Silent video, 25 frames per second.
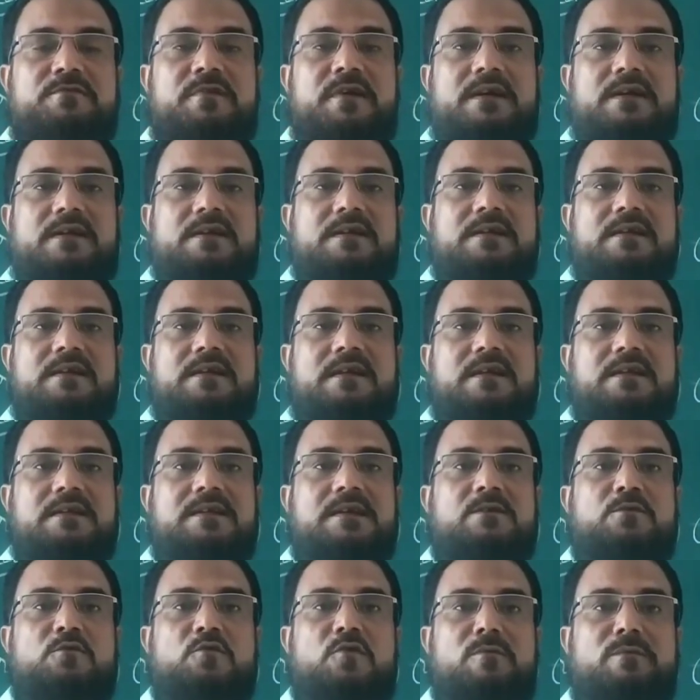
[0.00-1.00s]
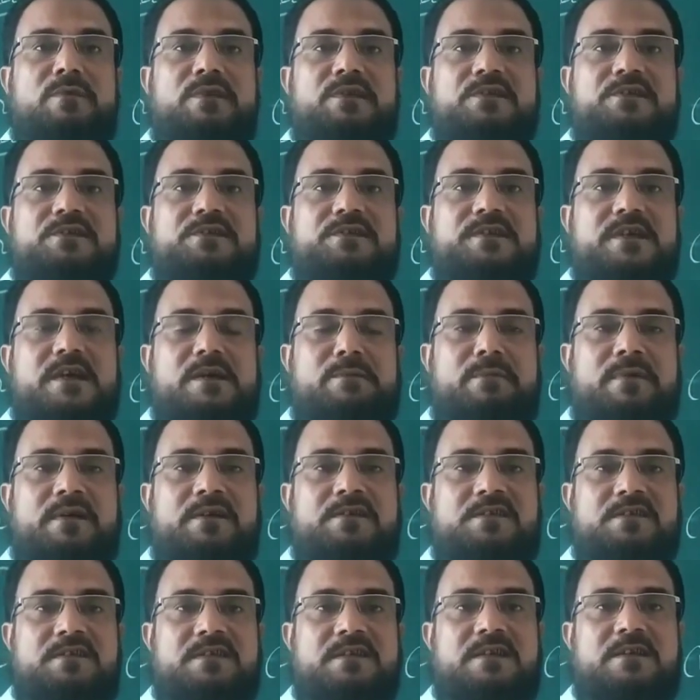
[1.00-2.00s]
fertility, the woman's
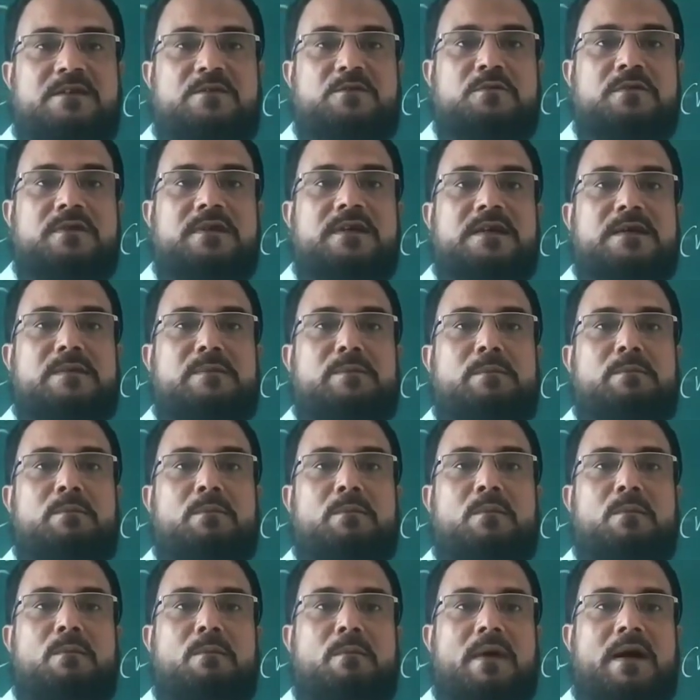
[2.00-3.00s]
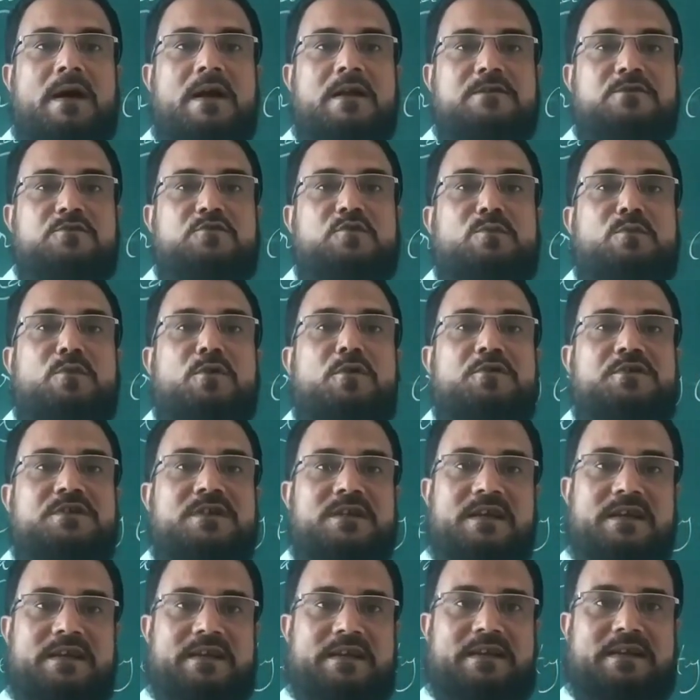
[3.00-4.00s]
capacity to give birth to more
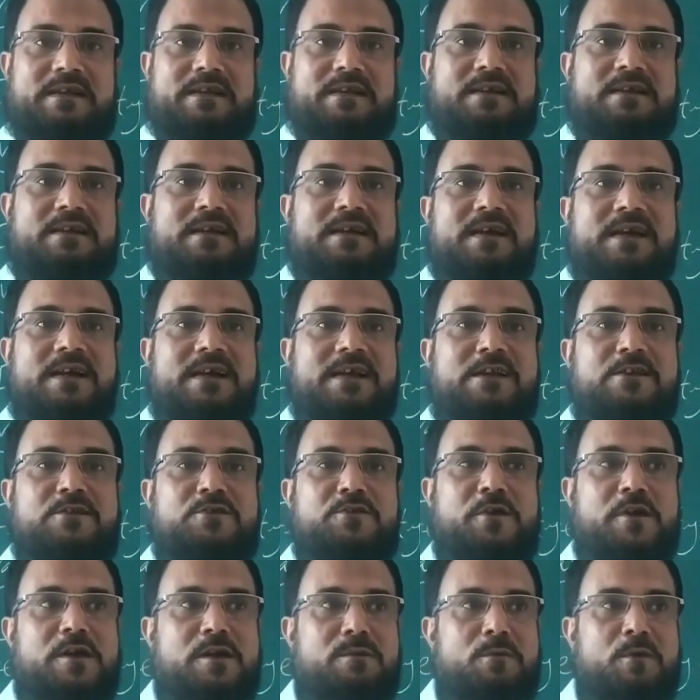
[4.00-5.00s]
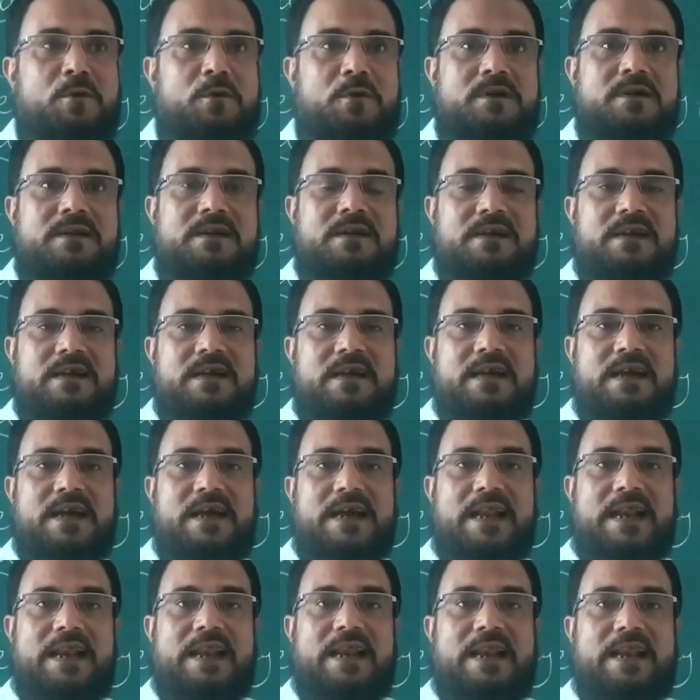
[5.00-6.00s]
children. It is not
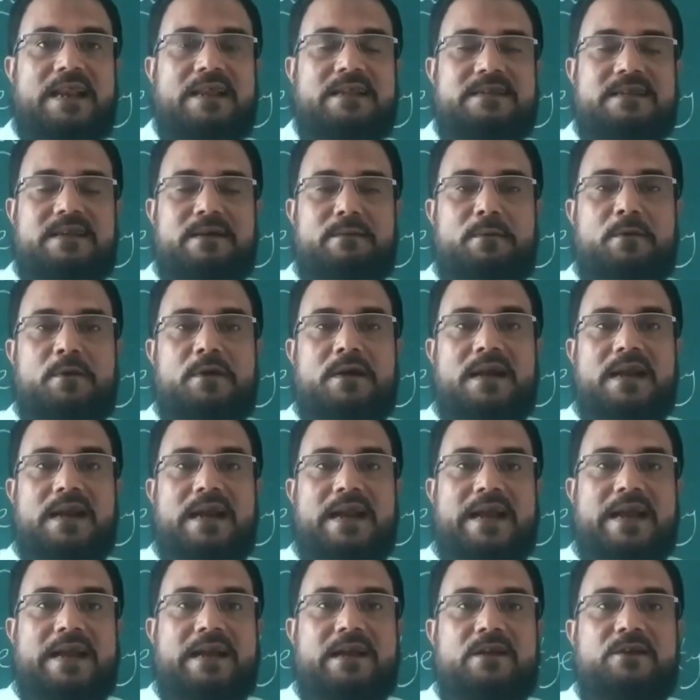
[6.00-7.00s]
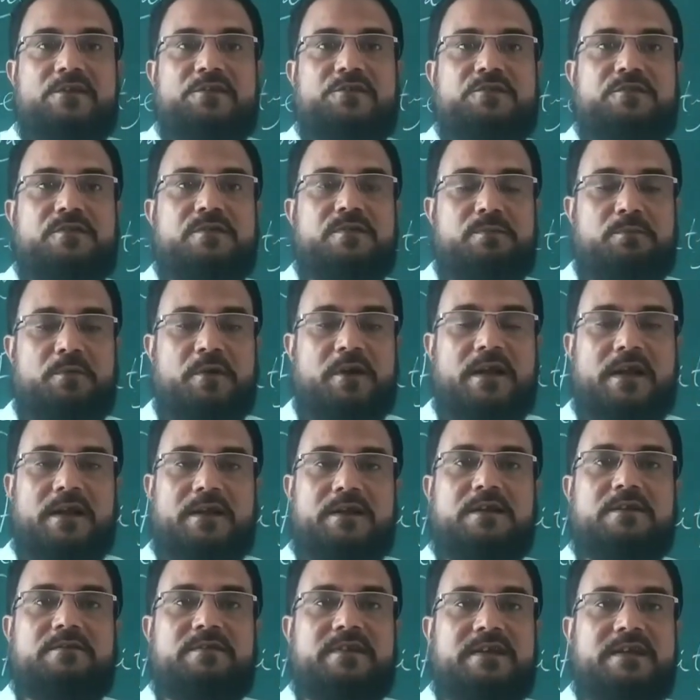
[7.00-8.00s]
about land's
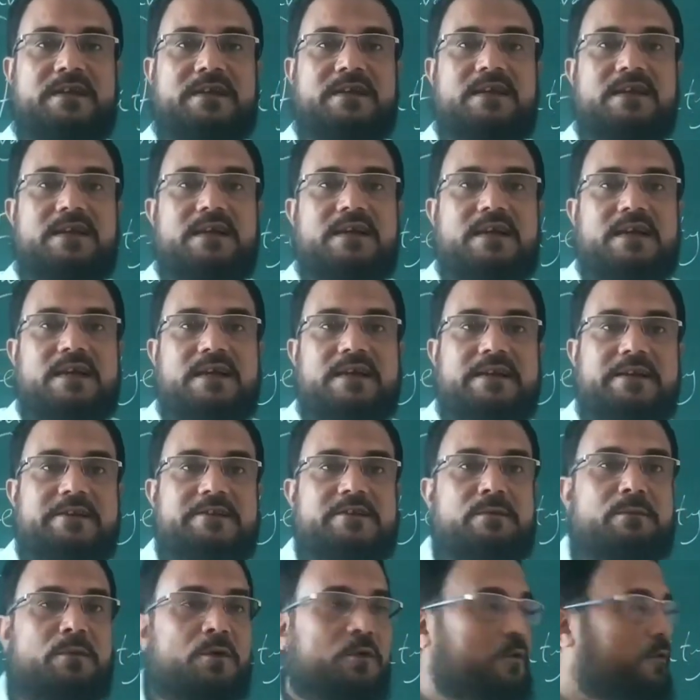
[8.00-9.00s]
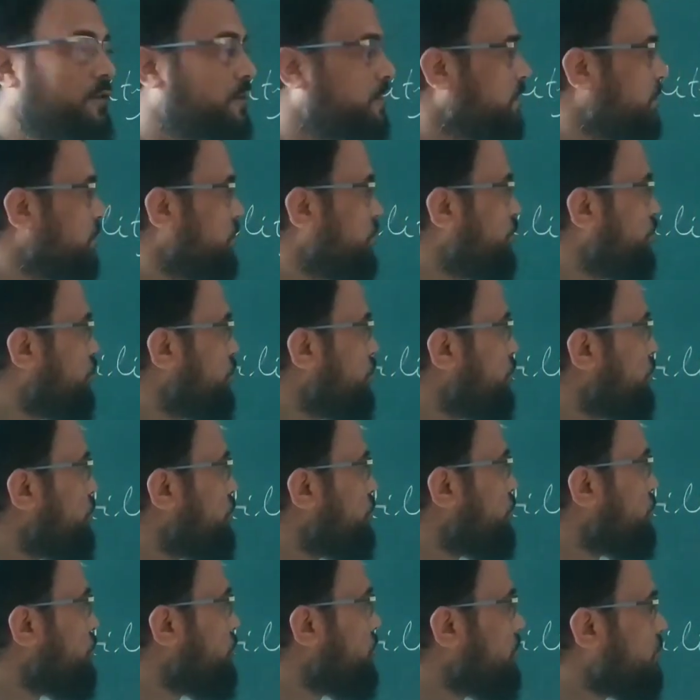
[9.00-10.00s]
productivity, it is about
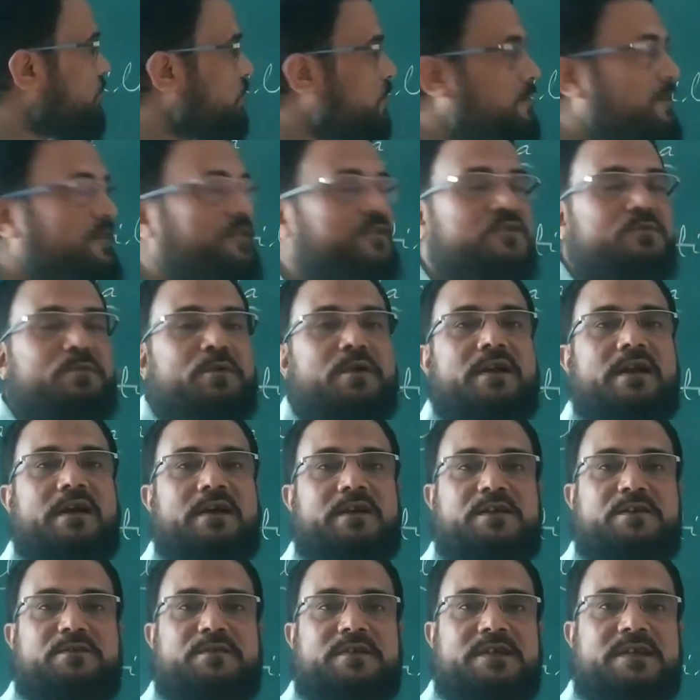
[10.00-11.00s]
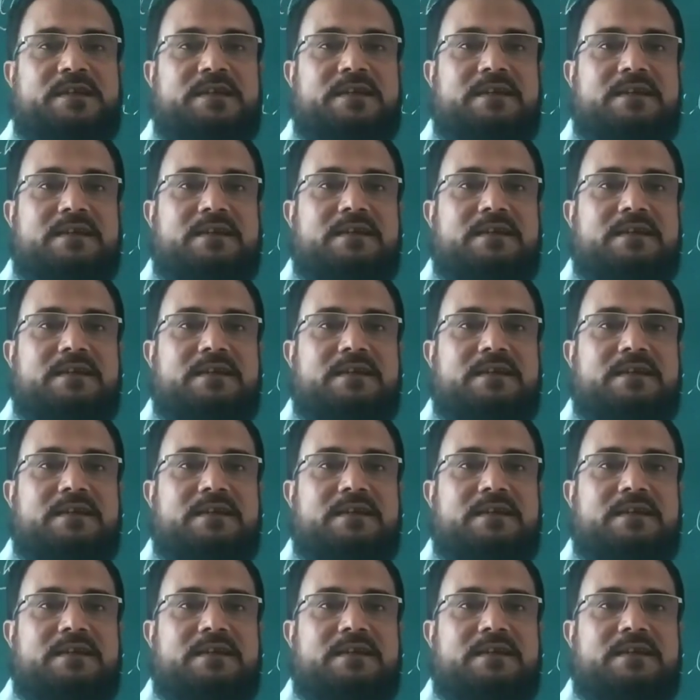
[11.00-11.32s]
woman's productivity.